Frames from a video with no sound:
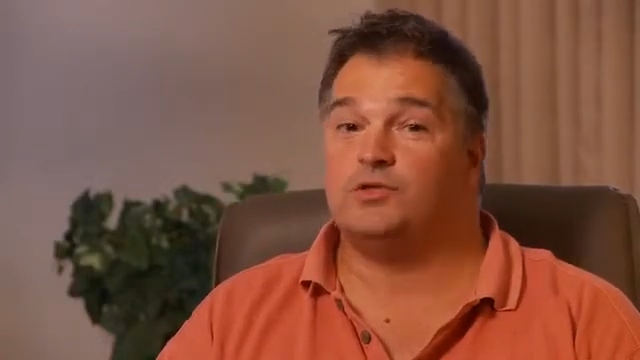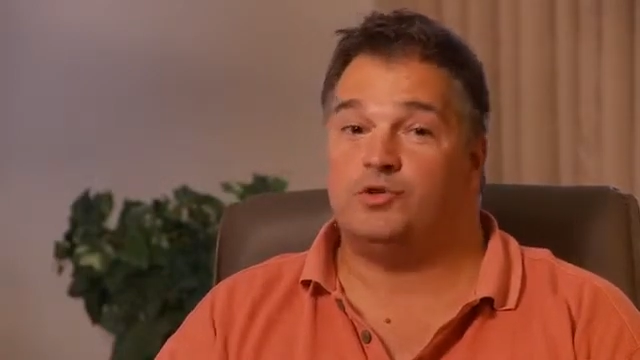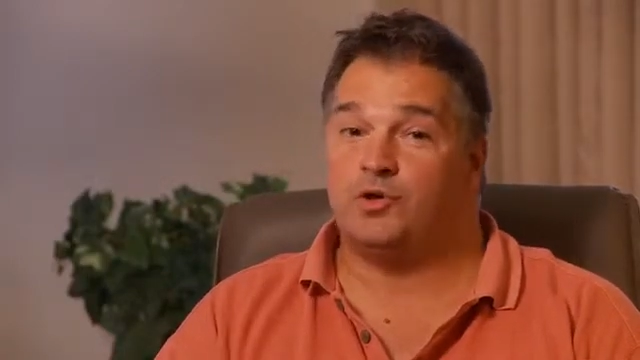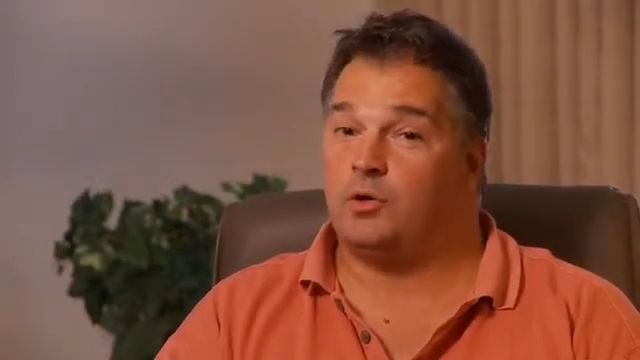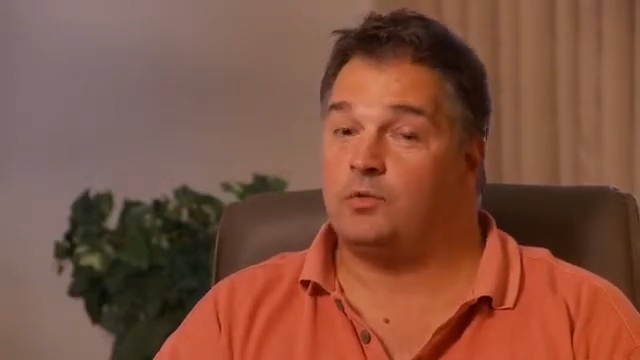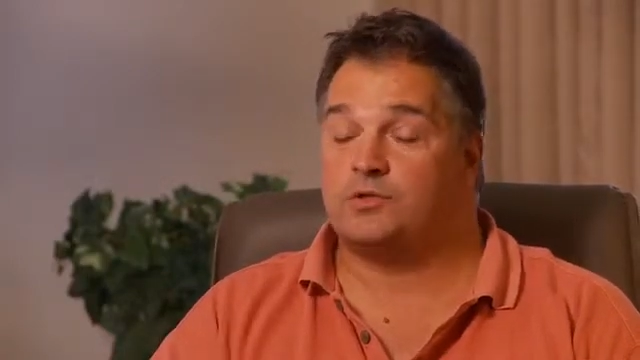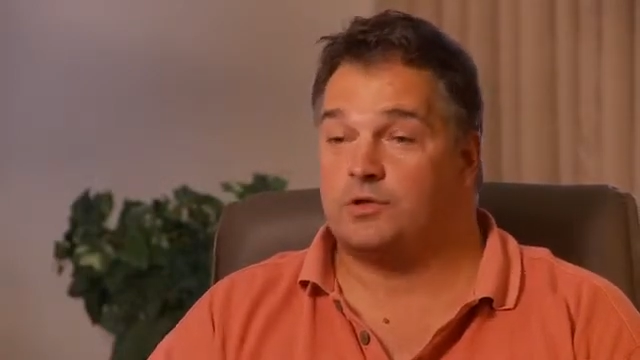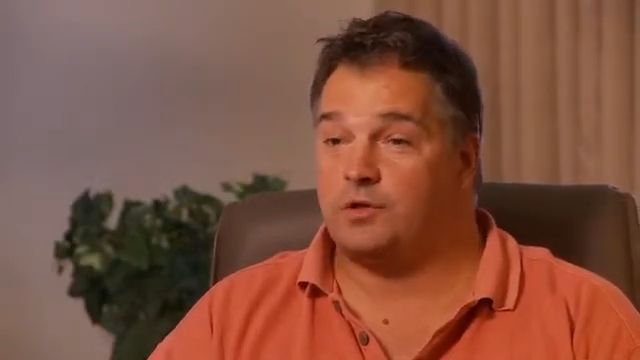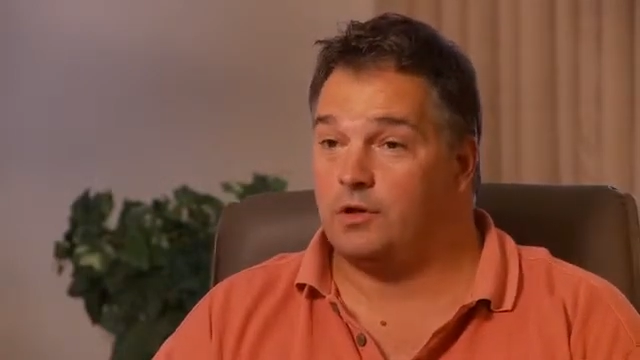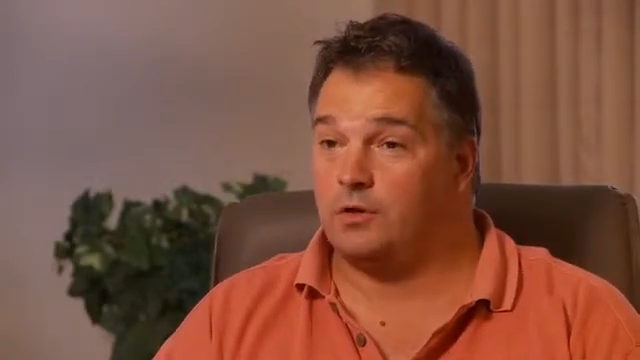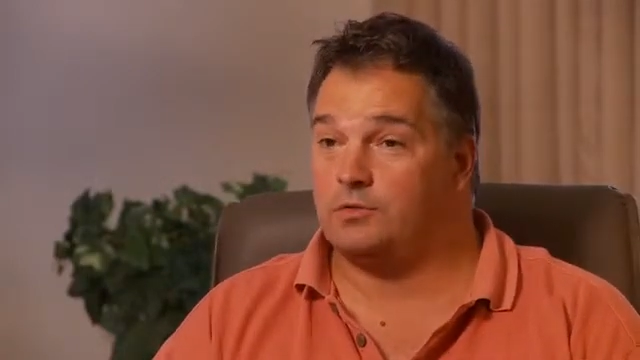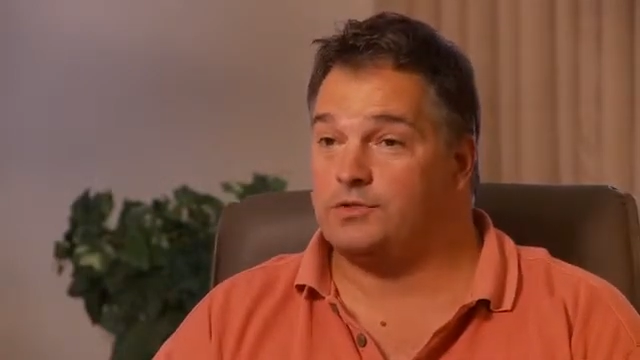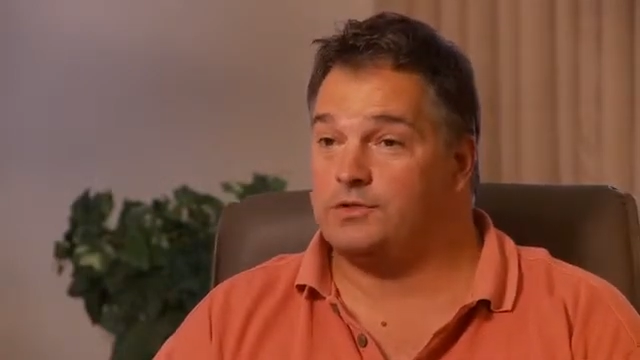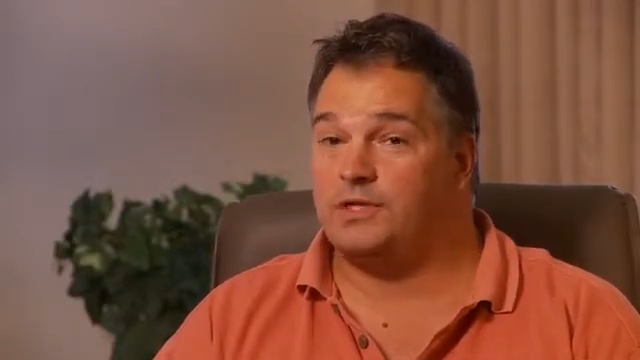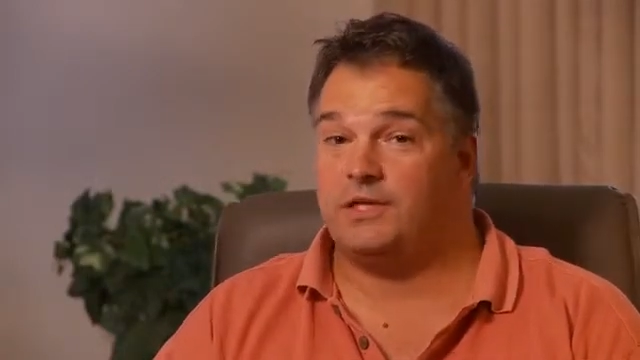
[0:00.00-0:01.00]
Joe's
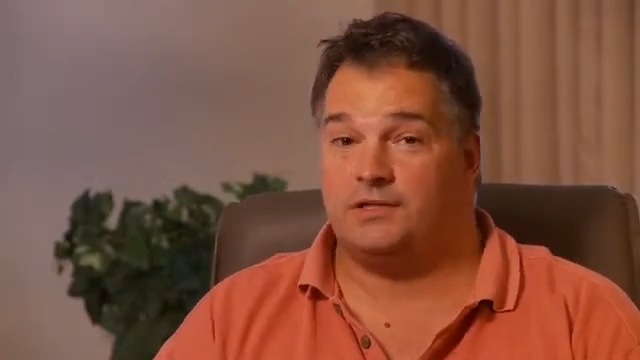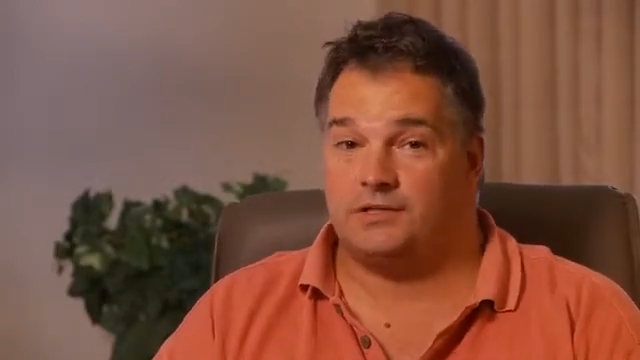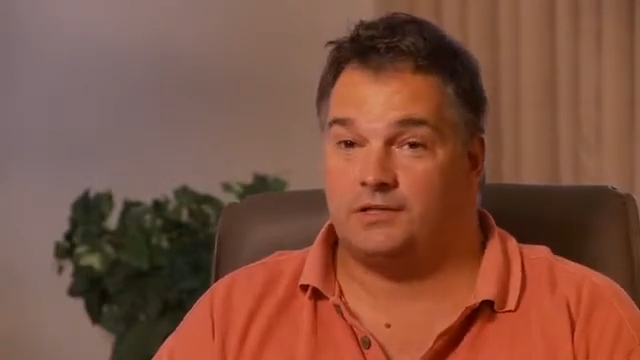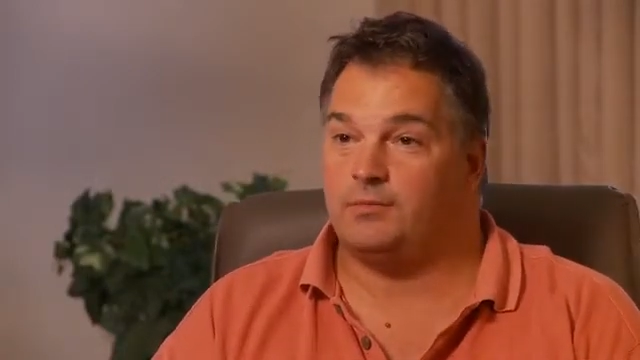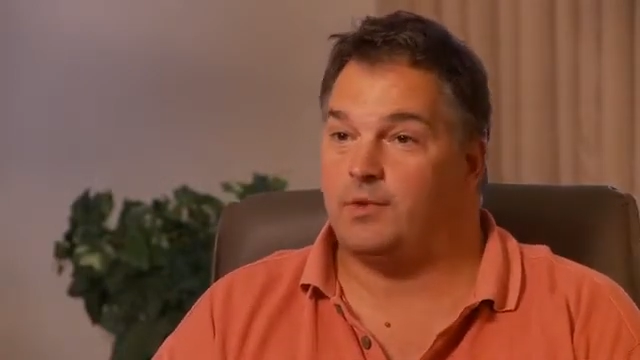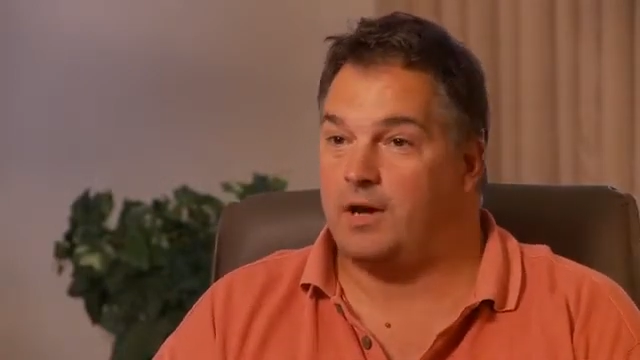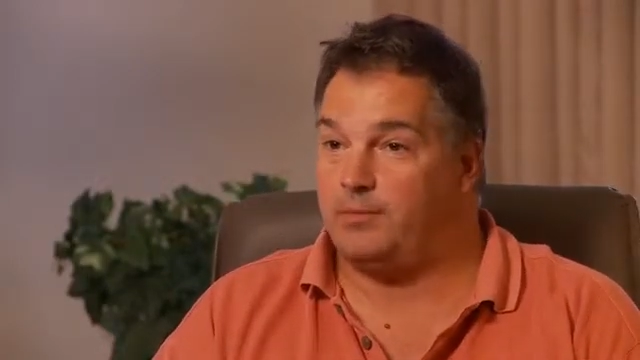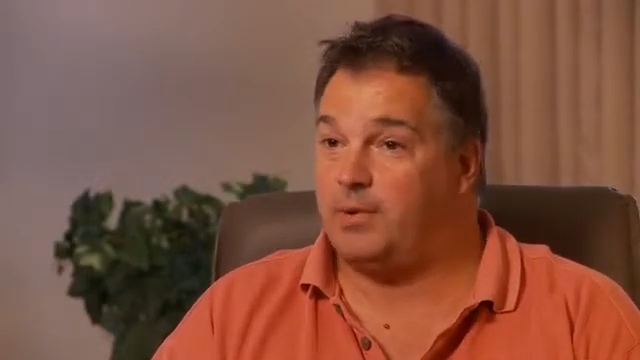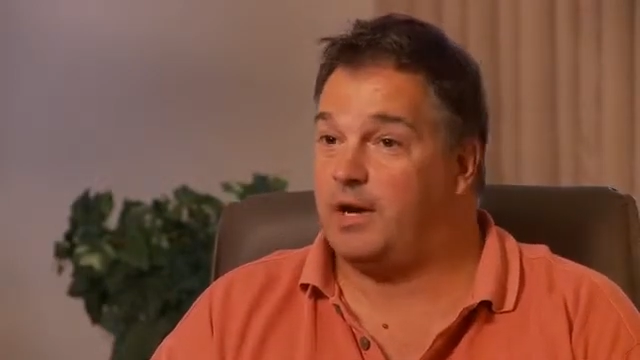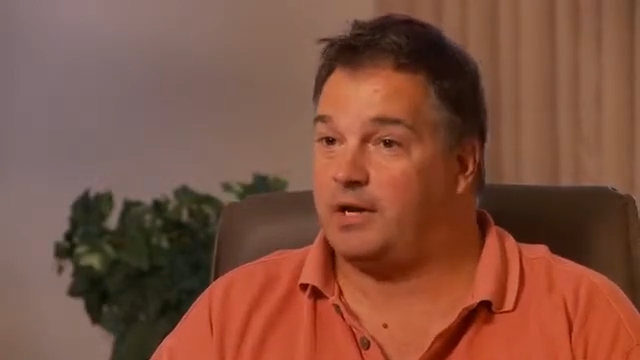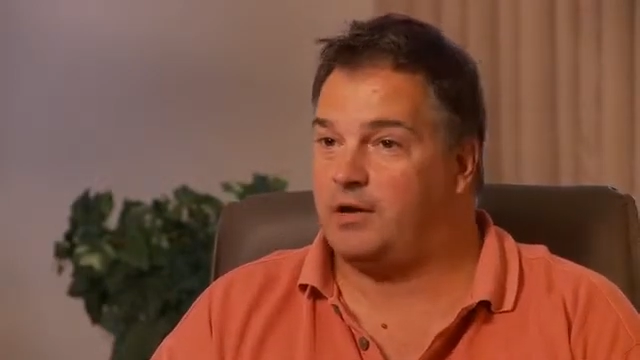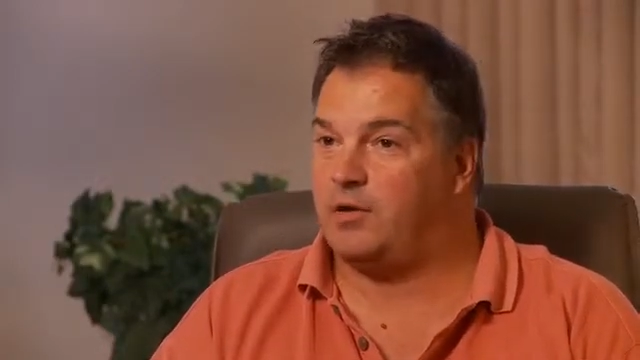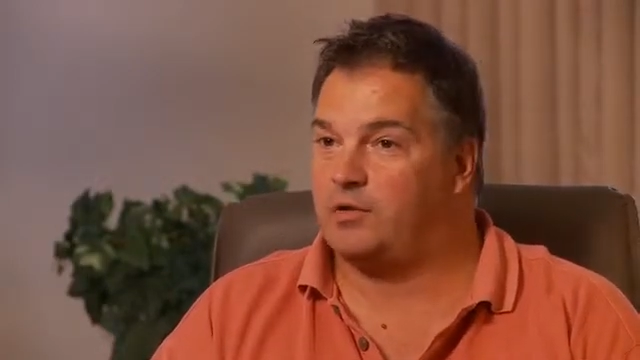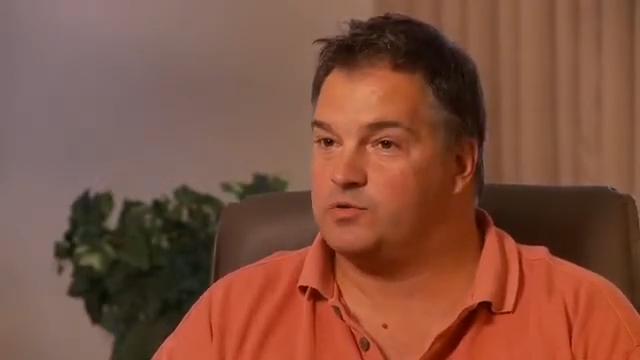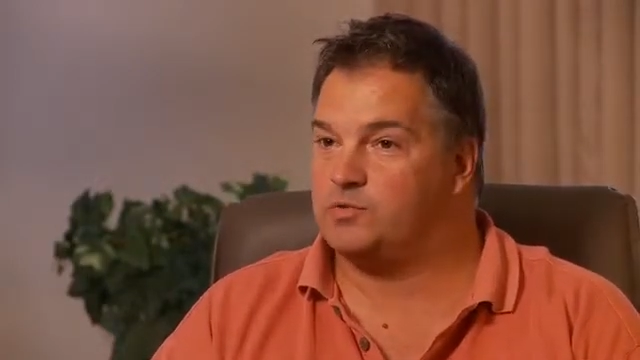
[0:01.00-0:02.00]
close, he's in my backyard